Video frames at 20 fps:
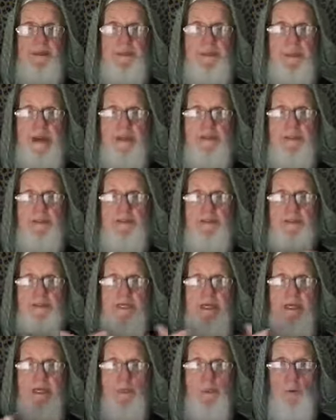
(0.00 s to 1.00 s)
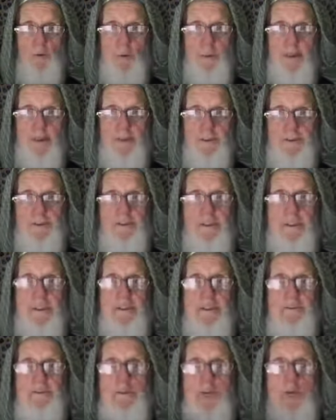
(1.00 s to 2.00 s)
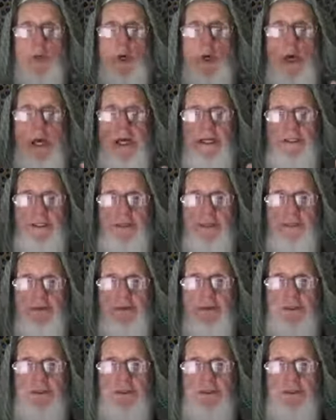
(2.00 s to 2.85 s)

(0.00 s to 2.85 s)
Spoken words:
not just saying words. He's going to